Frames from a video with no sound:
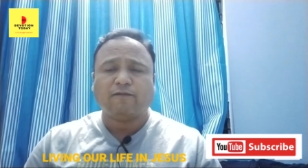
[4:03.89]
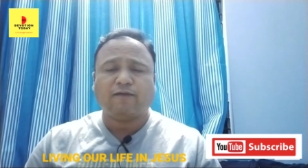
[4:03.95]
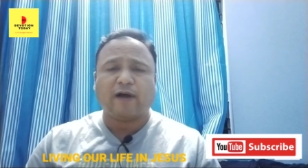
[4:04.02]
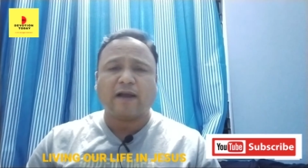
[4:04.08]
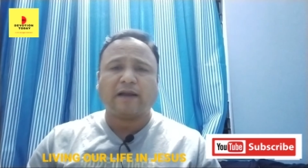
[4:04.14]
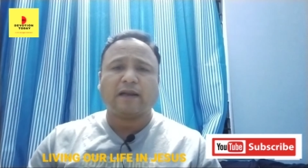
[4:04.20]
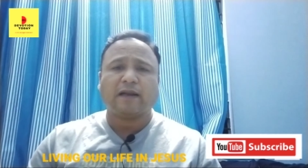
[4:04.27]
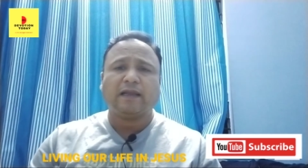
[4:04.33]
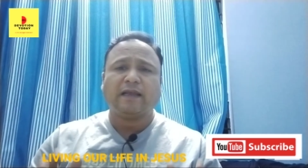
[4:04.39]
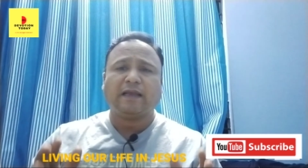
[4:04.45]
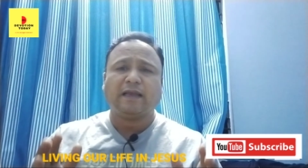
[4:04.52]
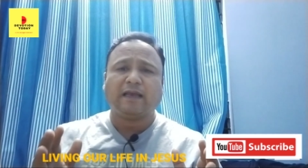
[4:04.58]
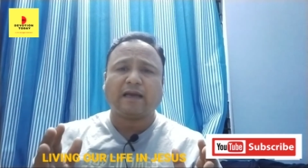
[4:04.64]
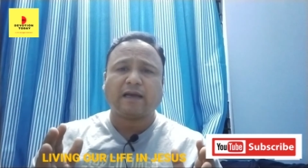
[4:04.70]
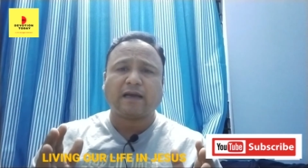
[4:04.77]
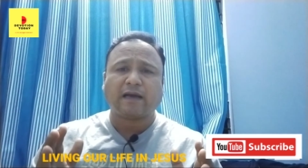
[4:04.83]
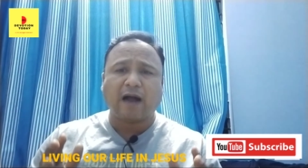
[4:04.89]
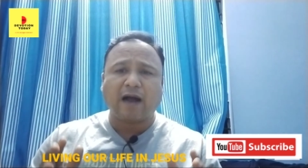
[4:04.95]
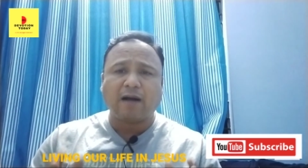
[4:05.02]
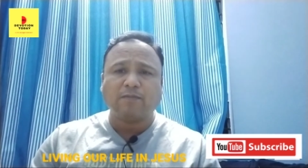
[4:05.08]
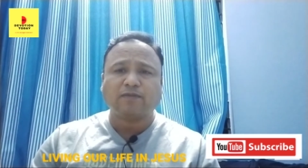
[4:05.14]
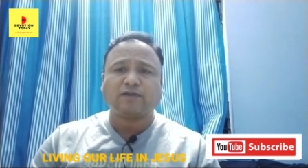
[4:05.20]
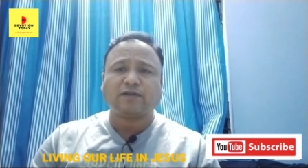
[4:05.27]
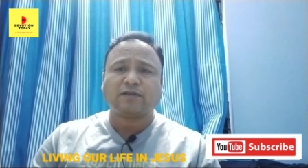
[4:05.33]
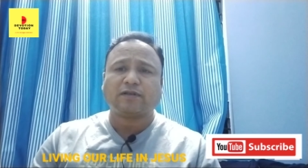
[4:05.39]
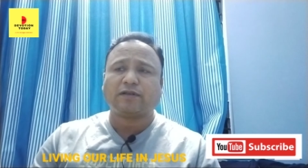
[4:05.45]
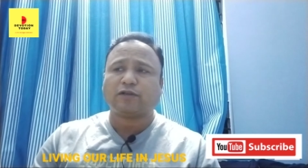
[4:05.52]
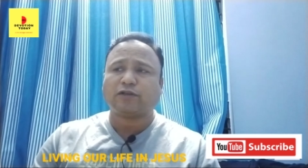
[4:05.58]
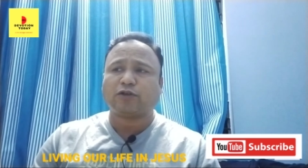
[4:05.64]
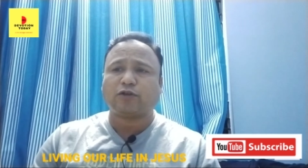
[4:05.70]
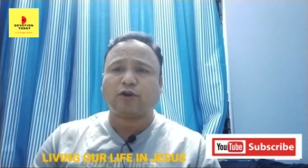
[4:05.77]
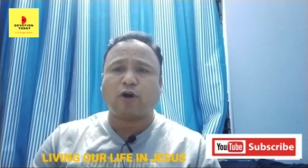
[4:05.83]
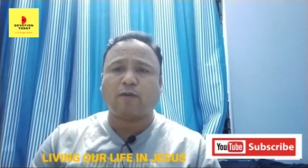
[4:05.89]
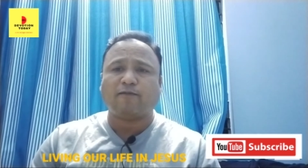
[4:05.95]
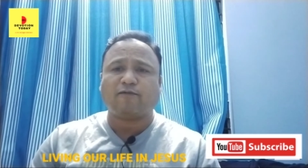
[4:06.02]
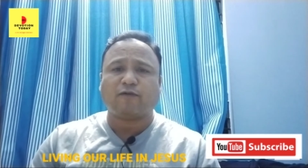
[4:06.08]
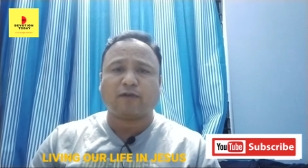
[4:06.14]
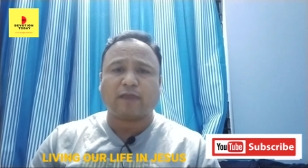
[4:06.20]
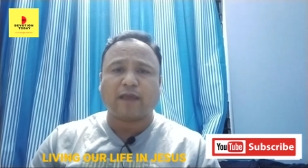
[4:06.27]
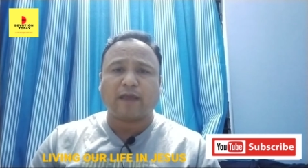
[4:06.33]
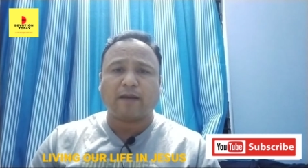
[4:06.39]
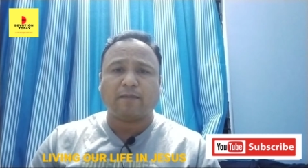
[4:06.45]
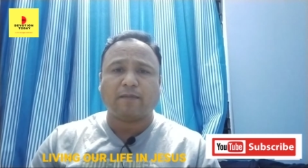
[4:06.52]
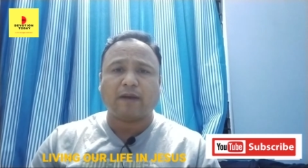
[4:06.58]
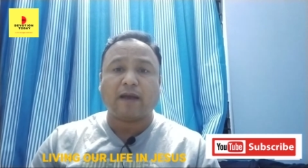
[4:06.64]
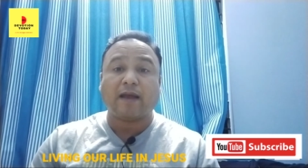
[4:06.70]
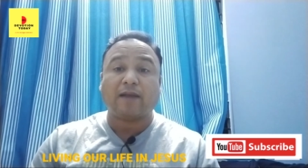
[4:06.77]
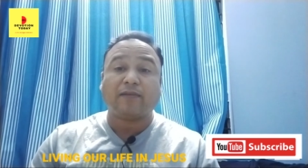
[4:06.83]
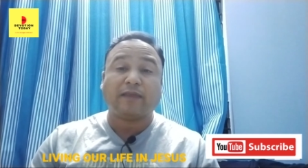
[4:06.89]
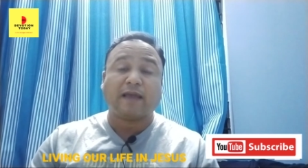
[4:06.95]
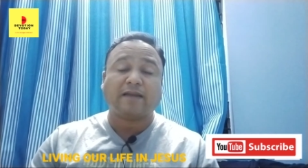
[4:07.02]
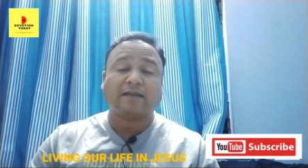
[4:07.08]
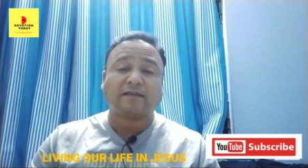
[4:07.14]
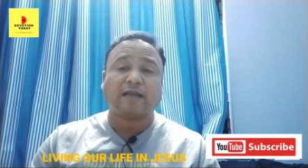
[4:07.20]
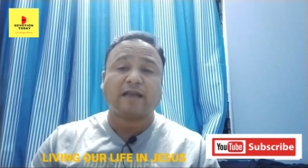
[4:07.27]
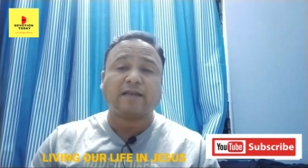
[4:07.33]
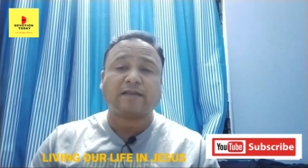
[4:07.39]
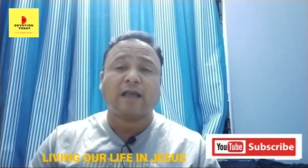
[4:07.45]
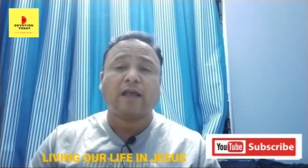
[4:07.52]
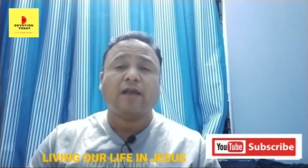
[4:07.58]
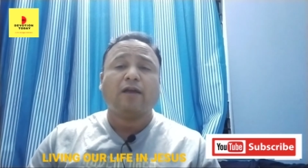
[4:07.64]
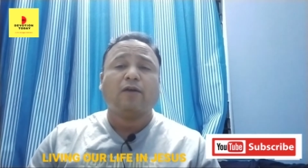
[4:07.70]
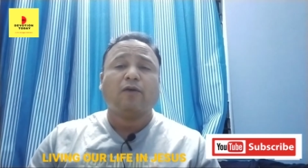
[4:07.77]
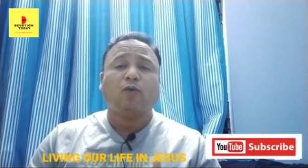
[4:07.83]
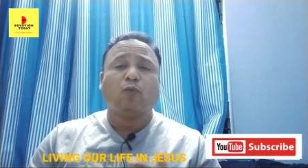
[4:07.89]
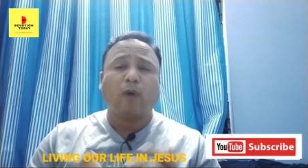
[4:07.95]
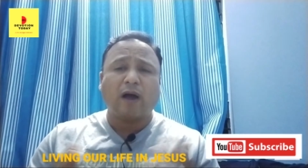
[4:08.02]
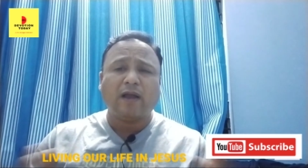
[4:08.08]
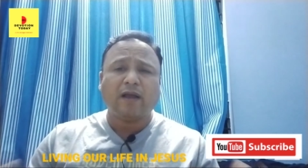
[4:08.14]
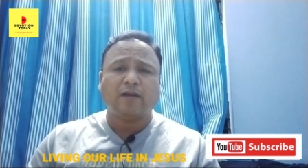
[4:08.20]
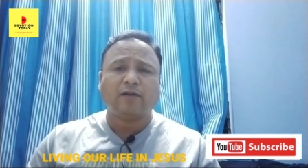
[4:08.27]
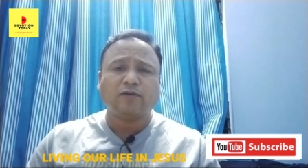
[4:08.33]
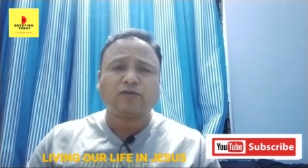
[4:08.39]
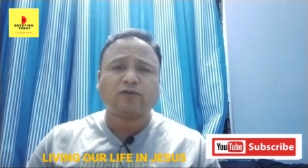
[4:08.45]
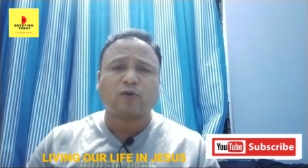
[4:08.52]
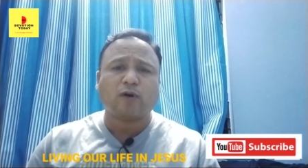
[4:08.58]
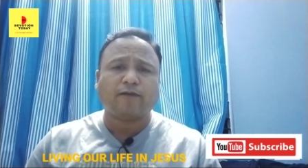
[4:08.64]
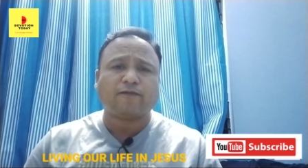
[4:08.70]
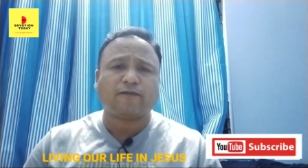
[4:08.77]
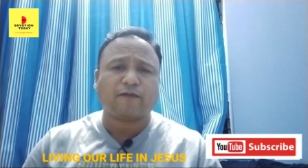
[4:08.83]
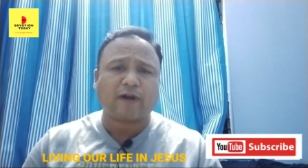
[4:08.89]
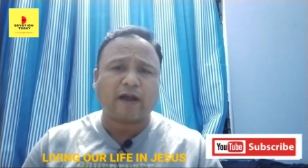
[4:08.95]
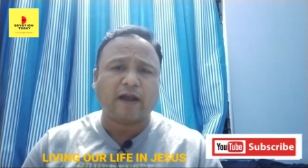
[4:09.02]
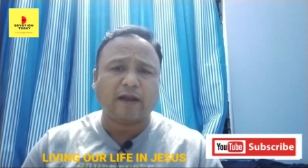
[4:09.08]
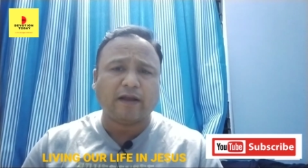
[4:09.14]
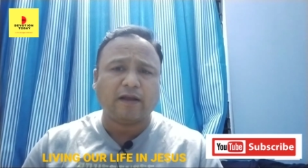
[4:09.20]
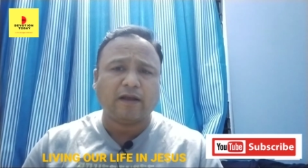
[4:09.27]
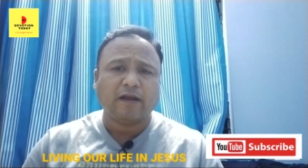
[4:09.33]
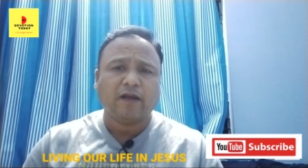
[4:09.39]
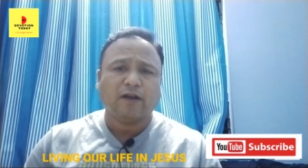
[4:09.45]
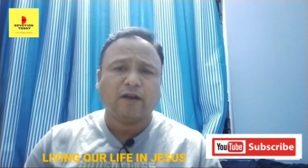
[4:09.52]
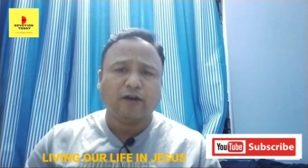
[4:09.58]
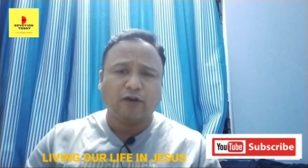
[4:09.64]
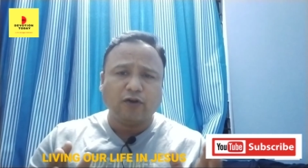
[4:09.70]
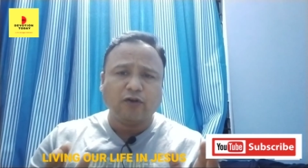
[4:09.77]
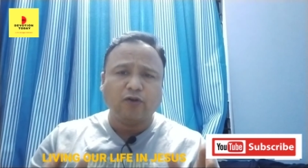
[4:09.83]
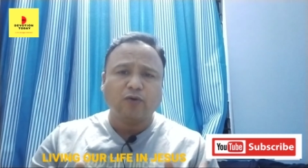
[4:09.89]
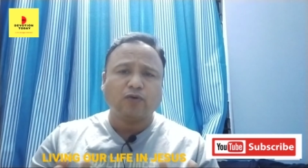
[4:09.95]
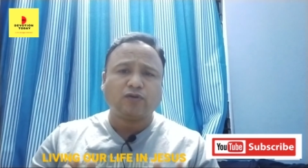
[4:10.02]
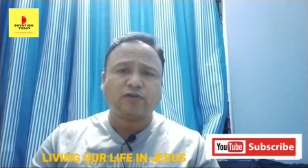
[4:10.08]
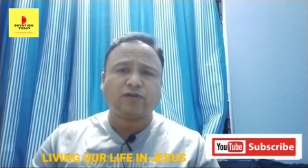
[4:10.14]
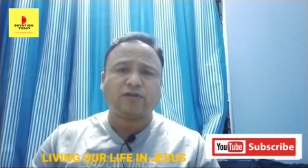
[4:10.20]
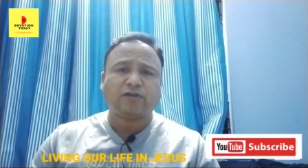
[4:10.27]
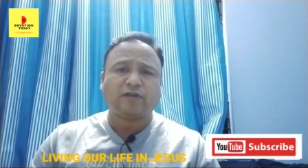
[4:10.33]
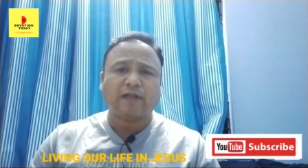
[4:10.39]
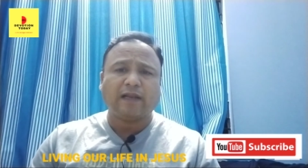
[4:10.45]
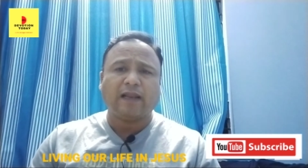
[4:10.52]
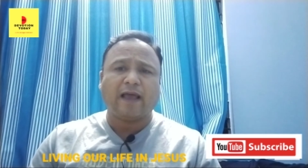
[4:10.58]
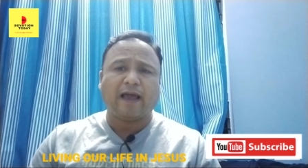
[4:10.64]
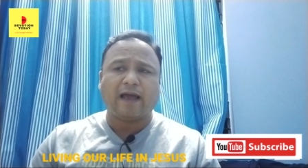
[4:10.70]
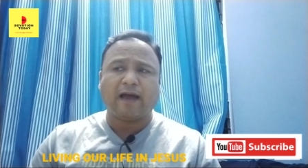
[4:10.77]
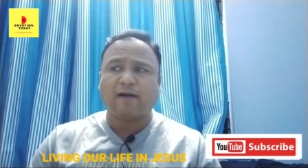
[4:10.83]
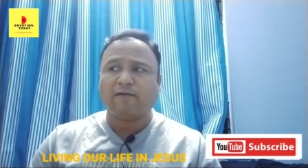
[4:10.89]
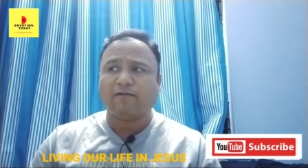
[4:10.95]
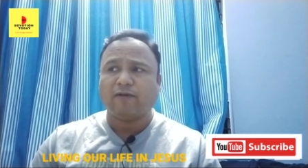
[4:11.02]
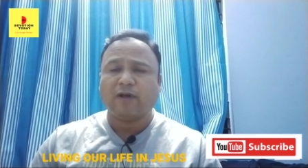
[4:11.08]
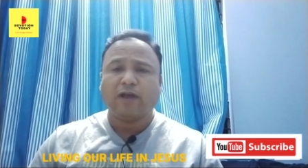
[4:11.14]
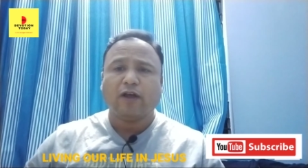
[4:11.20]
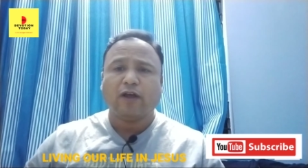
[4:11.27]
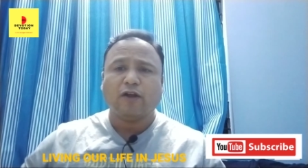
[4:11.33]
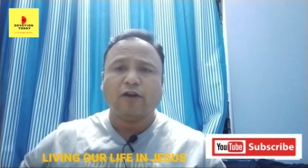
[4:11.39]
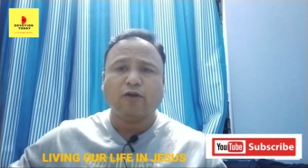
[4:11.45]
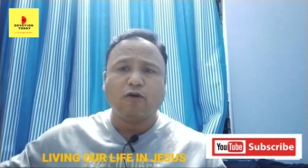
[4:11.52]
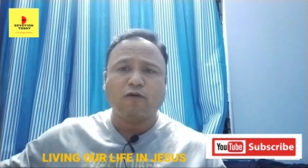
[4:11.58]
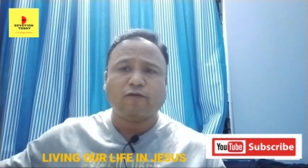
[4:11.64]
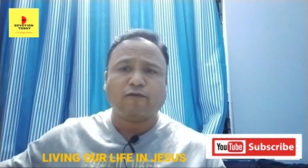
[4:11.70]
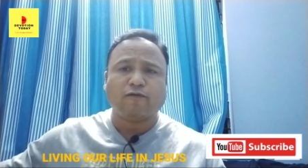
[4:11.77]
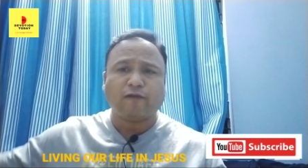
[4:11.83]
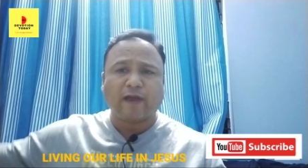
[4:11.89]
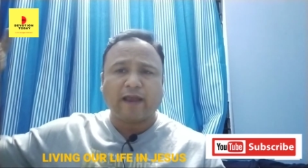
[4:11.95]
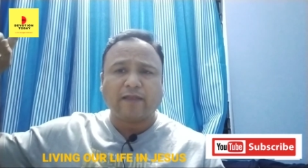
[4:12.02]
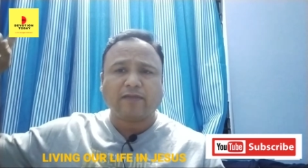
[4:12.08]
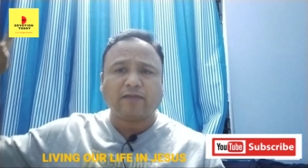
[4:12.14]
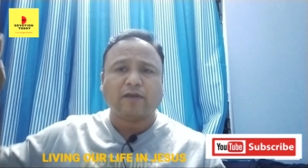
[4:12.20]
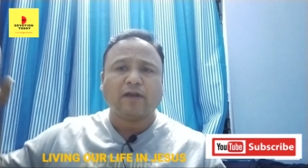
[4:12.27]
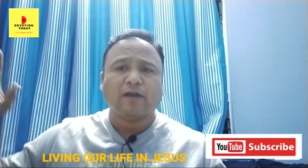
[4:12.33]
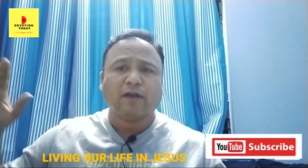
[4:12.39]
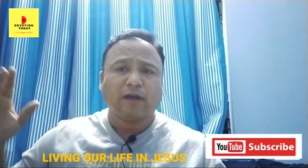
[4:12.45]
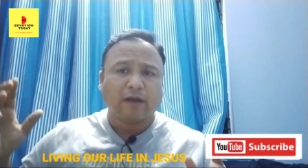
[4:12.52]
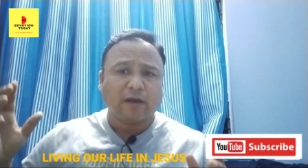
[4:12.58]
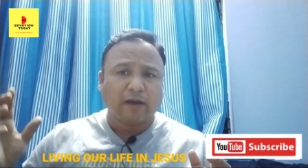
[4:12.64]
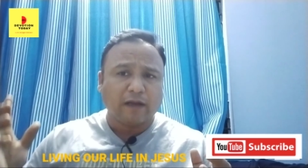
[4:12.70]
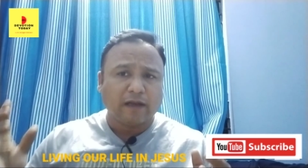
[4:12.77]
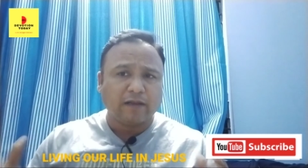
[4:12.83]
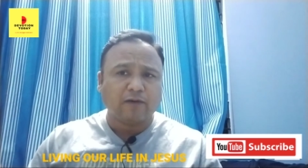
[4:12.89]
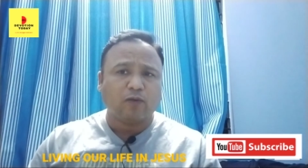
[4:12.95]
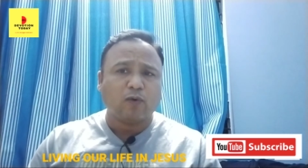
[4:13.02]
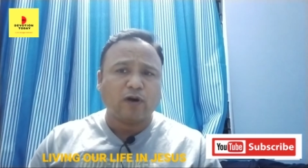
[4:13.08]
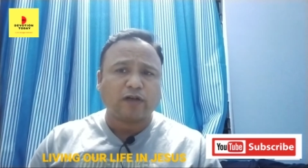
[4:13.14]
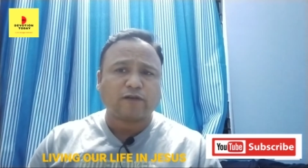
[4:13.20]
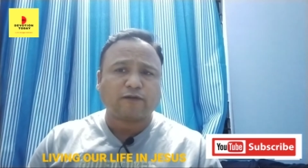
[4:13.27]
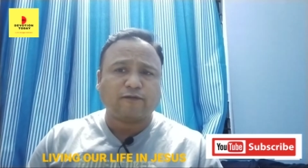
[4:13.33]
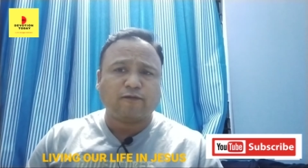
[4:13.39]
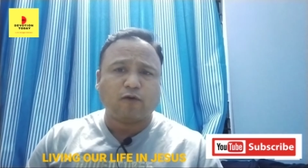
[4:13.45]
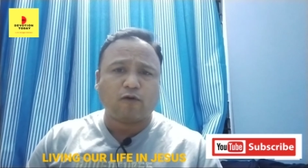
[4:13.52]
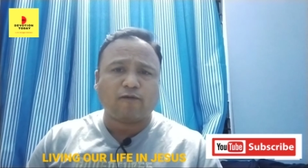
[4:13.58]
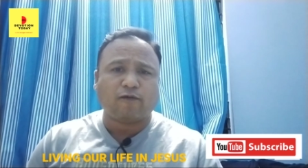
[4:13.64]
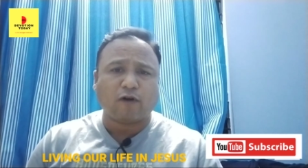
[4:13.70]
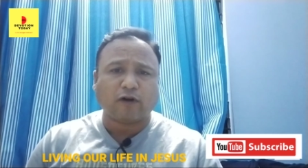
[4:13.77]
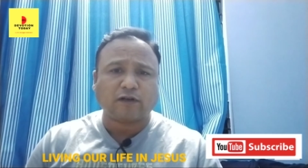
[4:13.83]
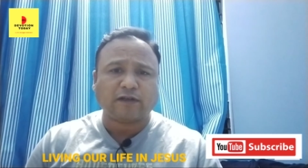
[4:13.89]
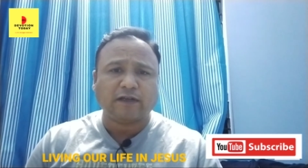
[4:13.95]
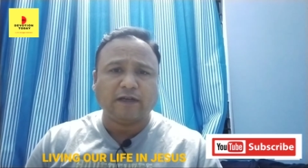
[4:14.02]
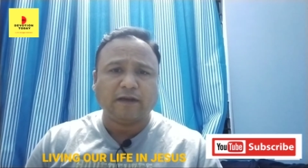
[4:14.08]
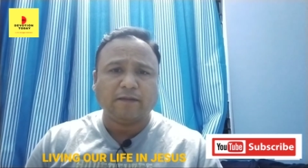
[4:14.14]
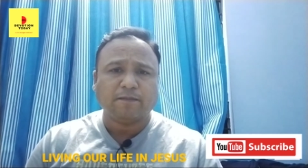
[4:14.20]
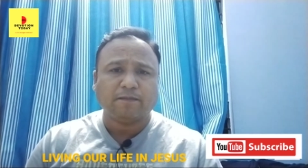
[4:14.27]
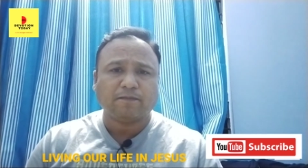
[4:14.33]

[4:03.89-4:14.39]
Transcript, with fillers: Finally, he calms the storm for them and then says, Why are you so afraid? Do you still have no faith? In the verse 440,